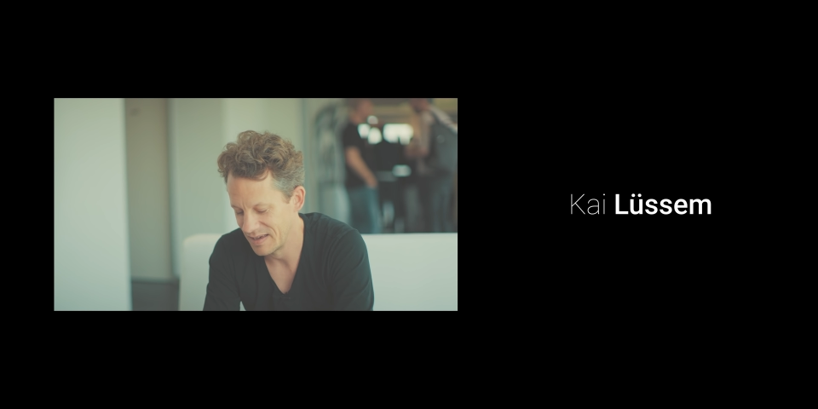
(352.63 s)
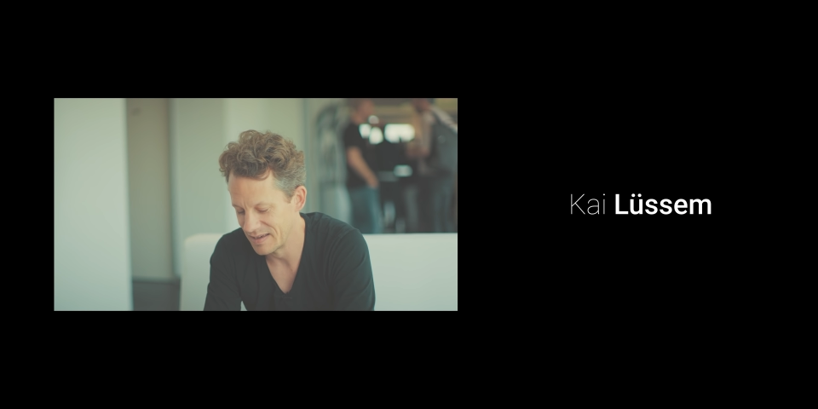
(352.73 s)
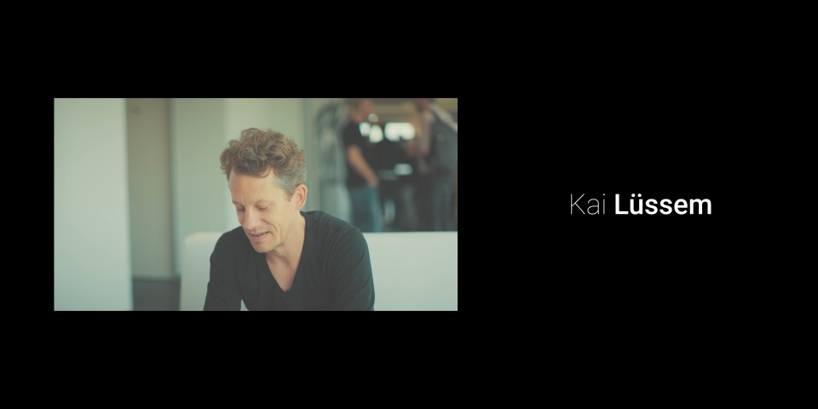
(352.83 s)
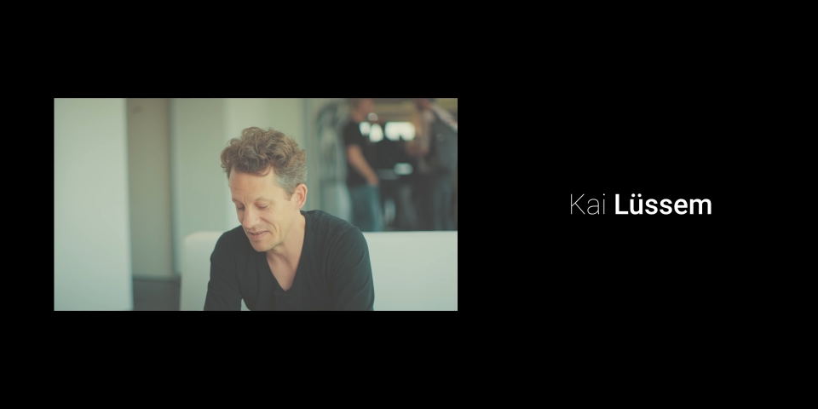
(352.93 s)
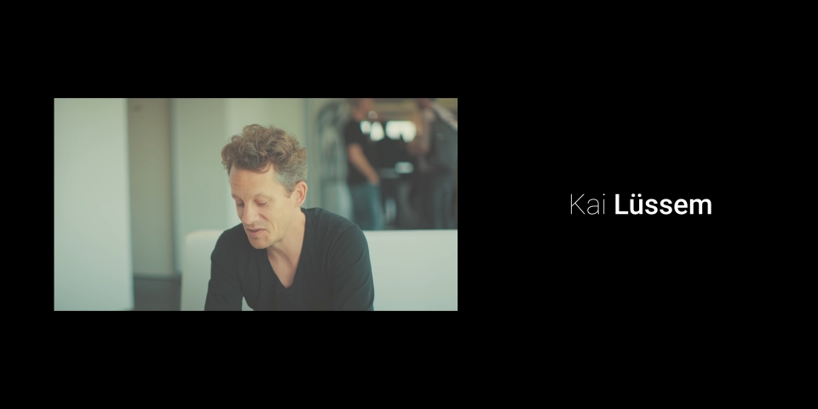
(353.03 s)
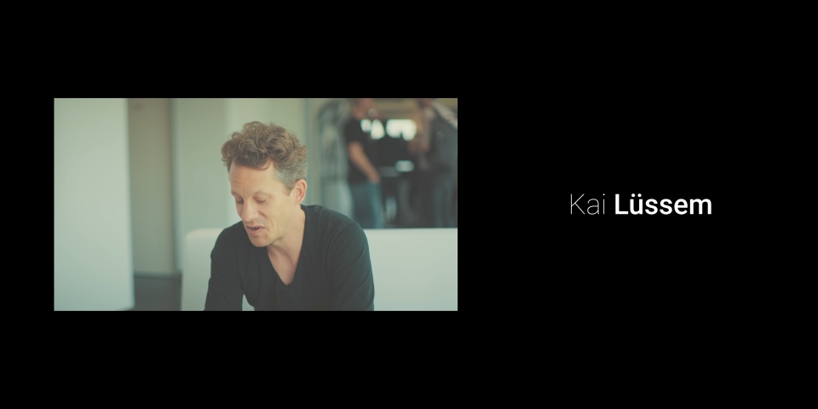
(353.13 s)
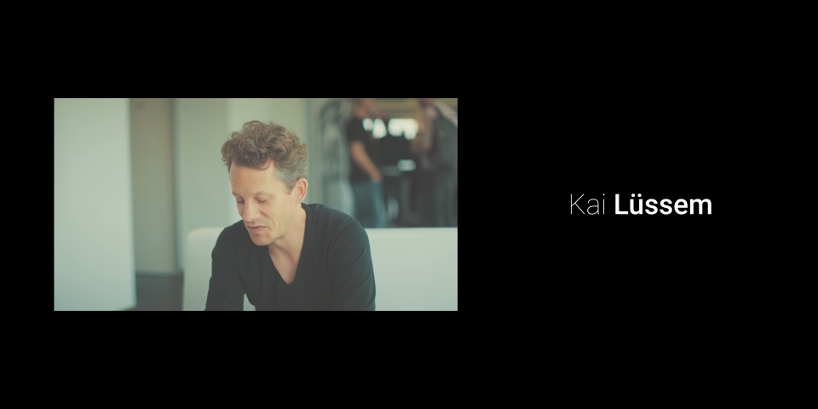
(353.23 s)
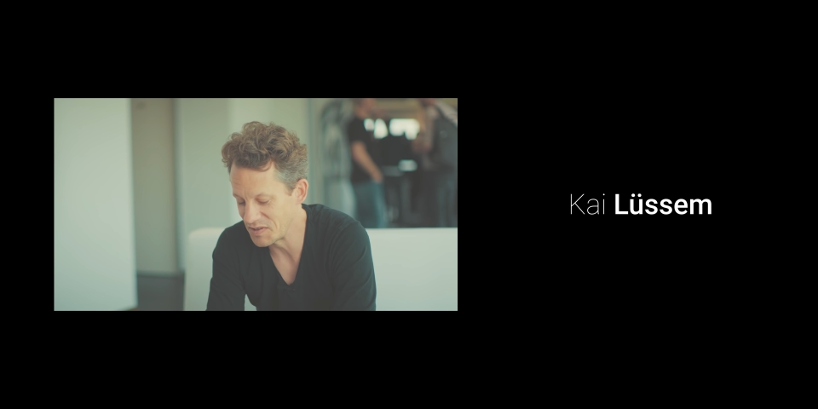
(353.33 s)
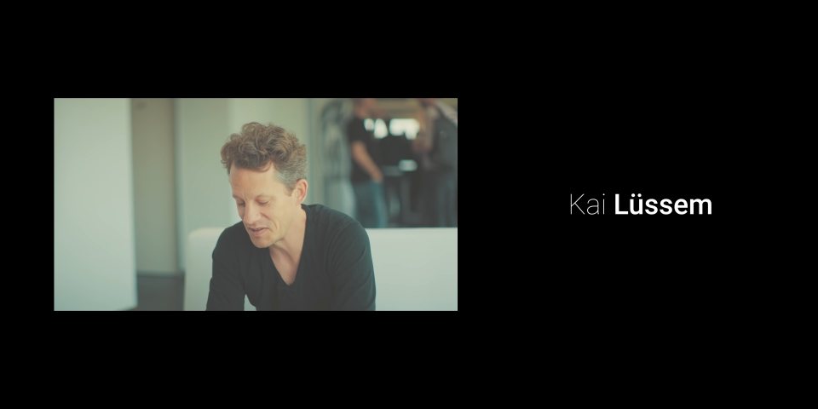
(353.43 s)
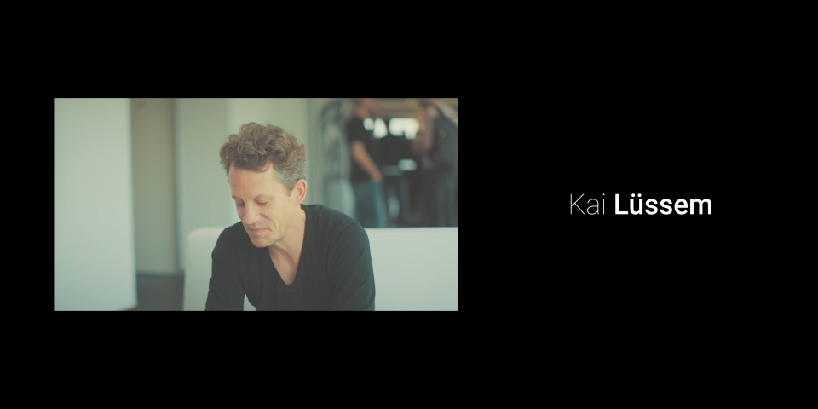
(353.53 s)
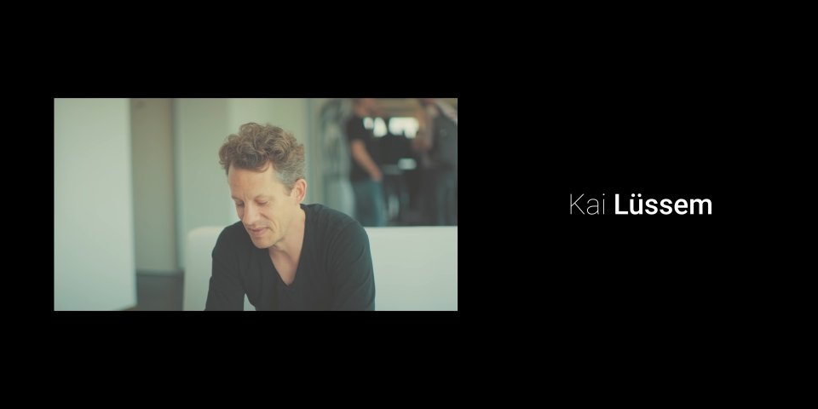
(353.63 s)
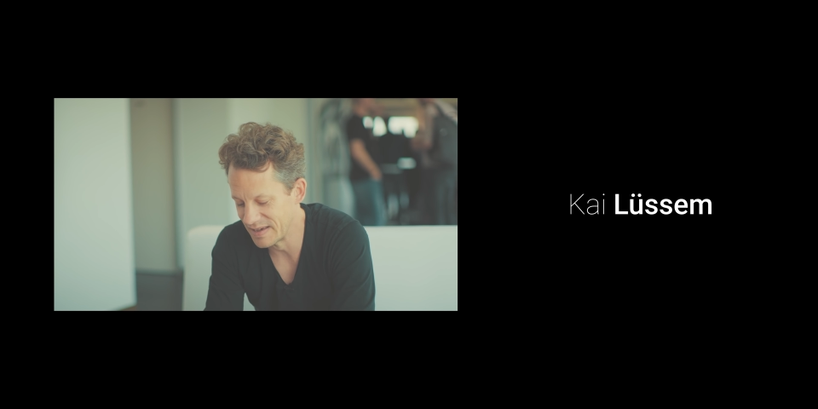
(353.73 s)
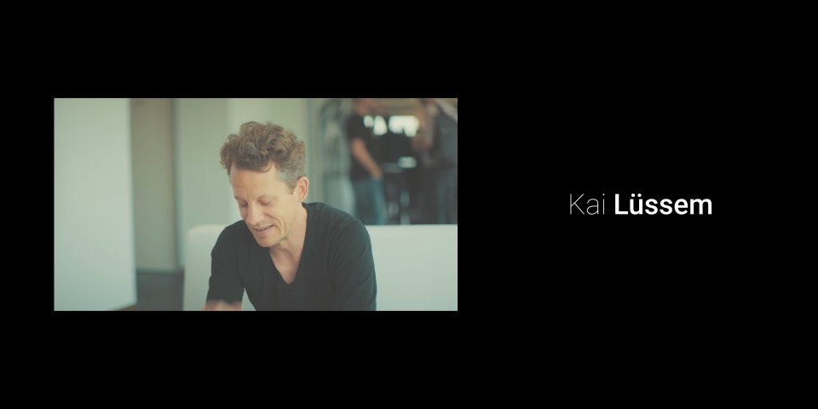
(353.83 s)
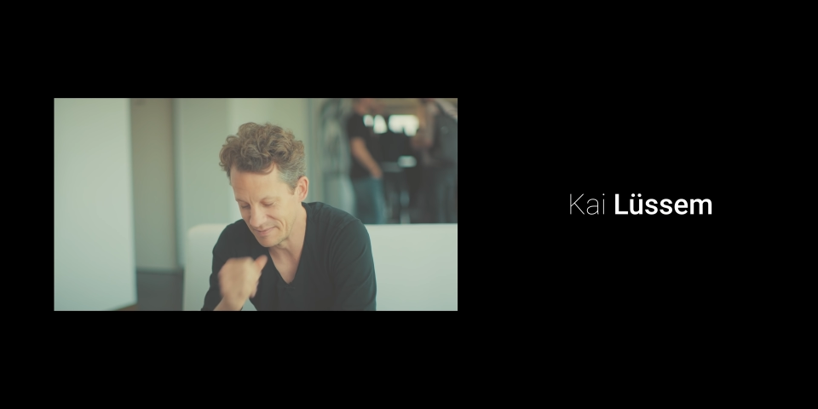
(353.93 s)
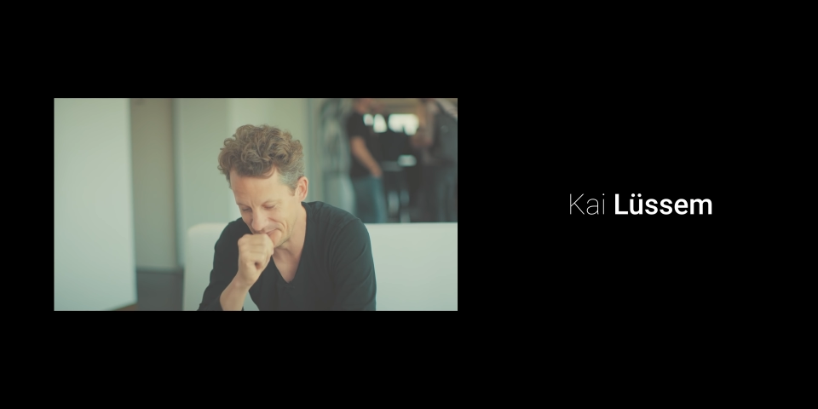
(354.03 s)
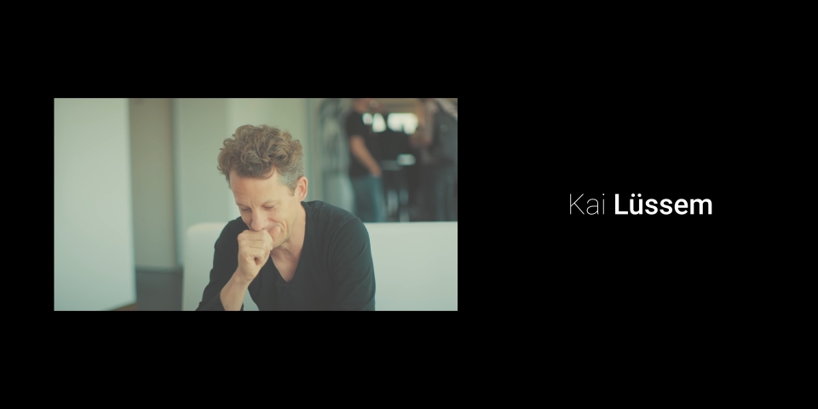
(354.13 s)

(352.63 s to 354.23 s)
uh, this conference. And